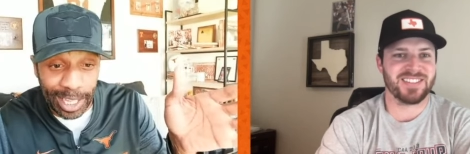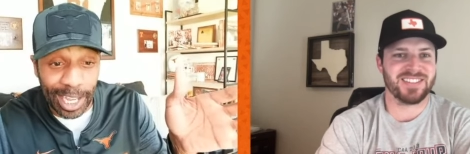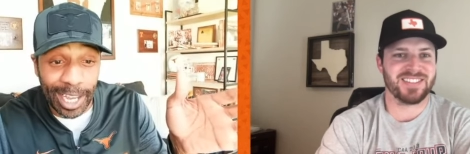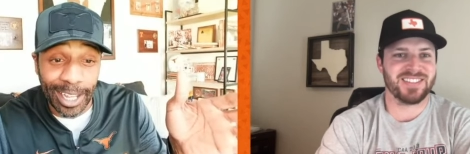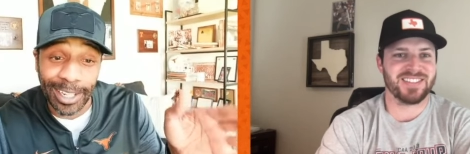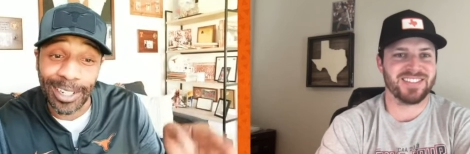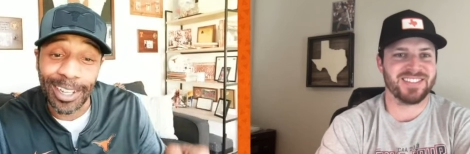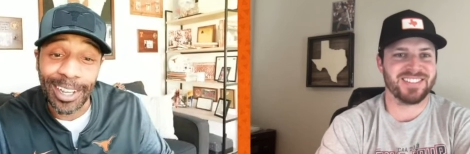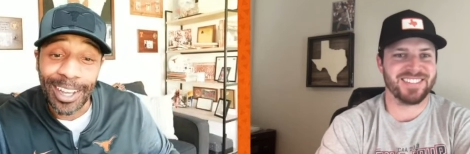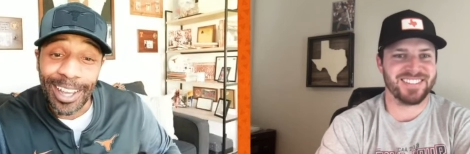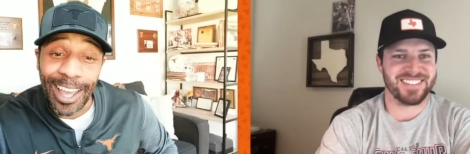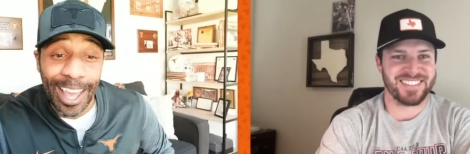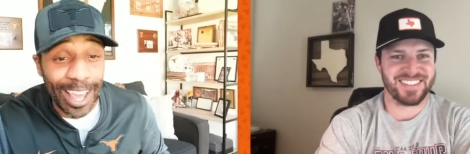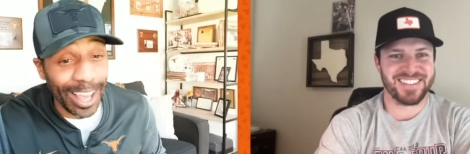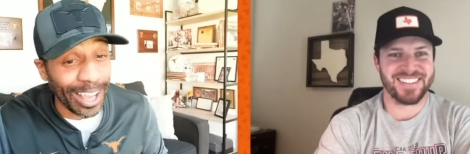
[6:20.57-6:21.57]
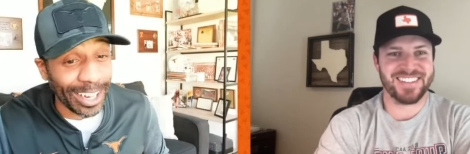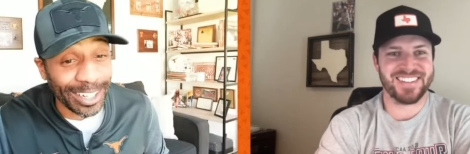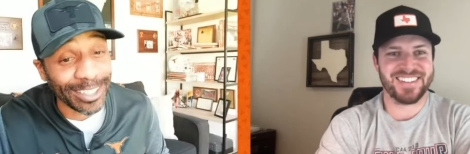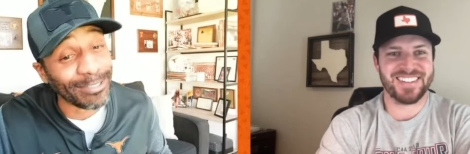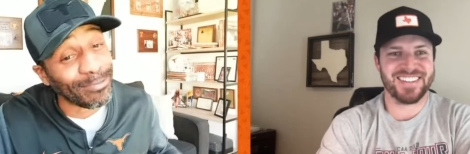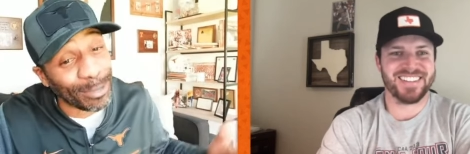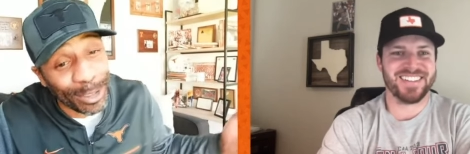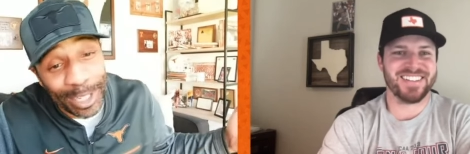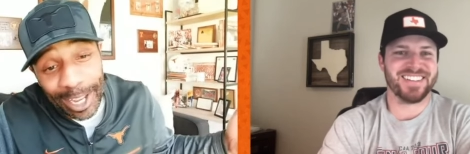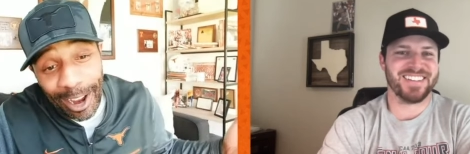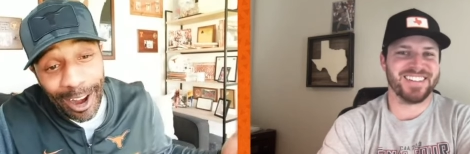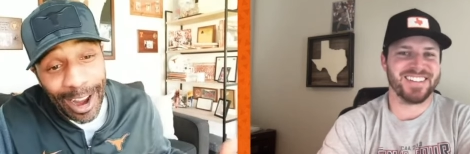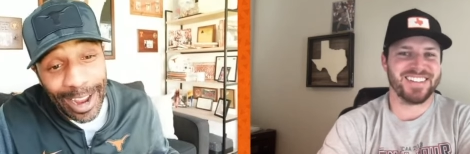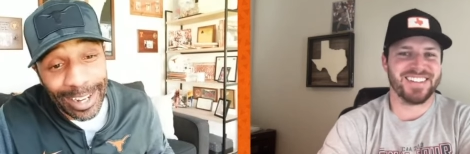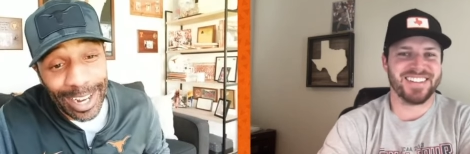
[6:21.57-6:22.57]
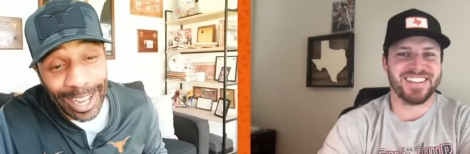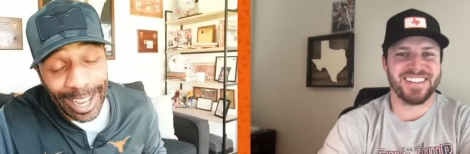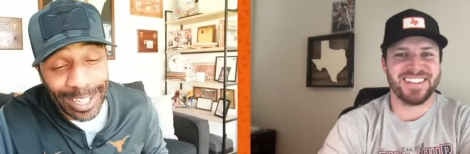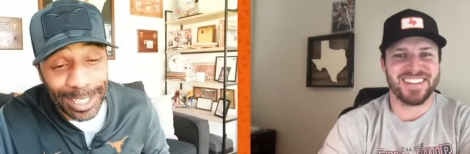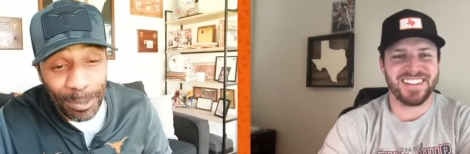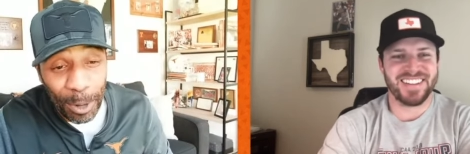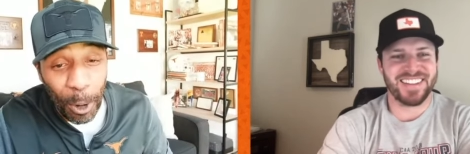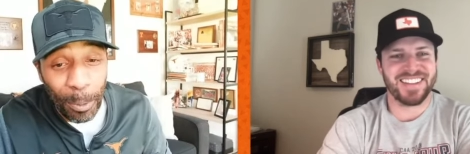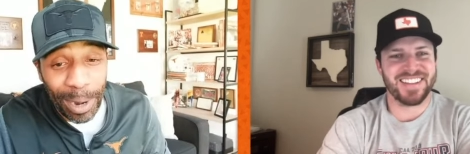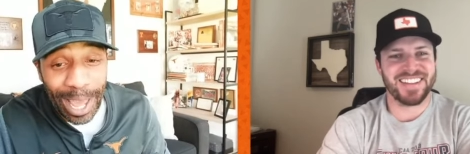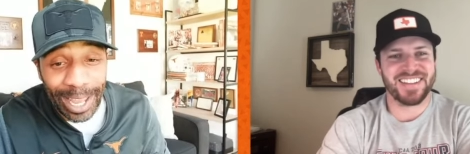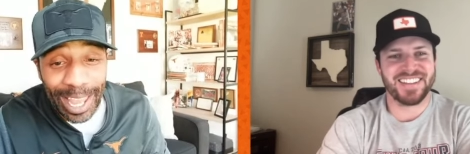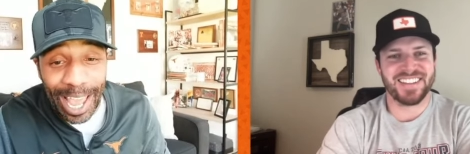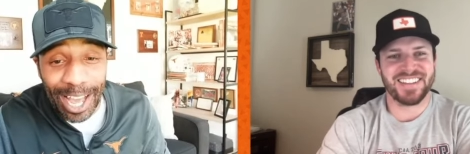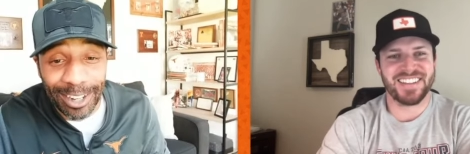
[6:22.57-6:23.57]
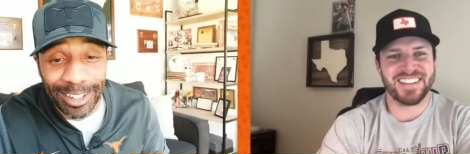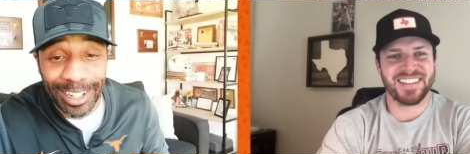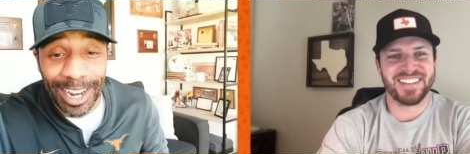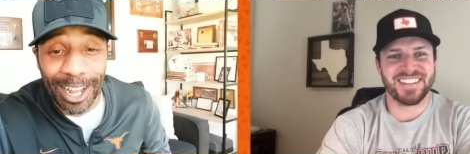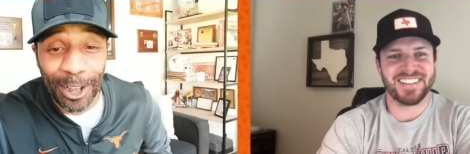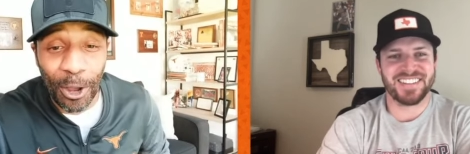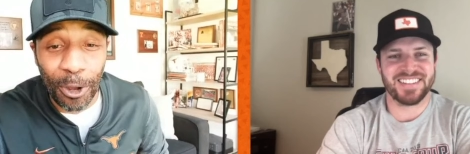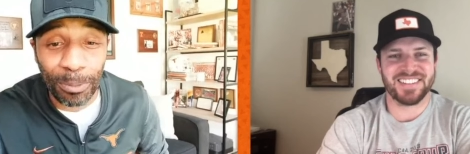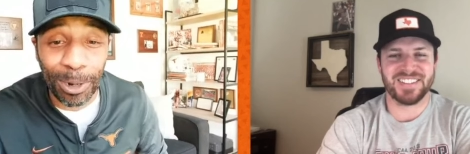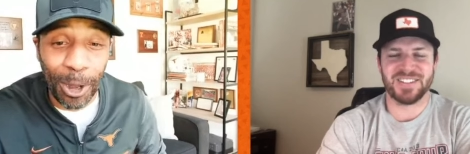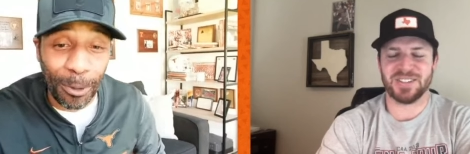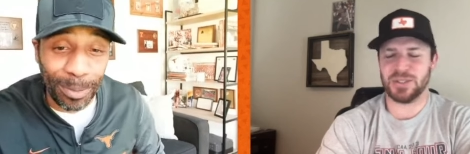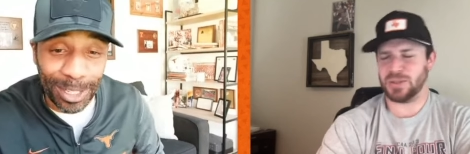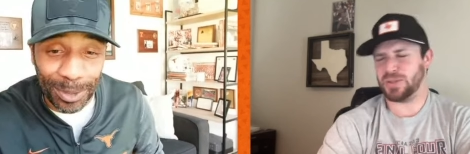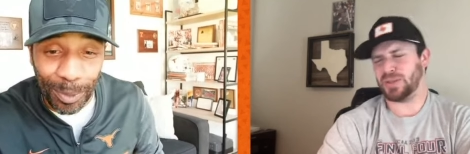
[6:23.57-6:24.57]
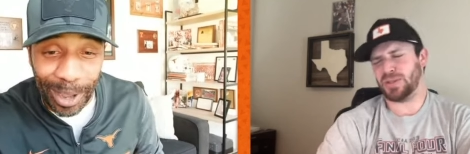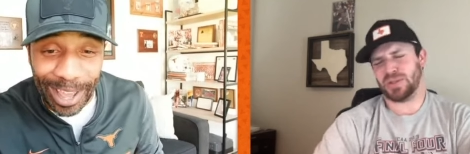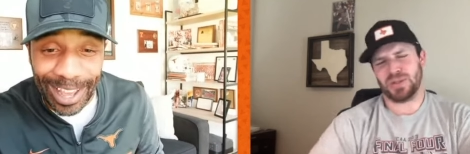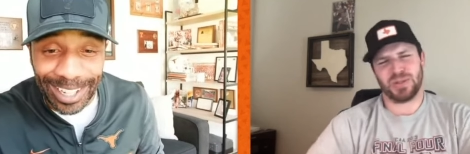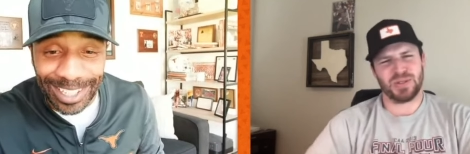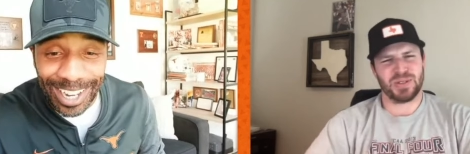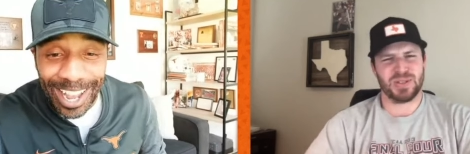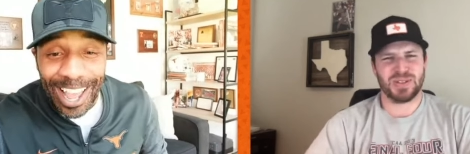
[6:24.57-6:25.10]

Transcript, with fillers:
Speaker 1: cut." And he's like, all right, I guess I'm gonna black out and I go blow up this wedge.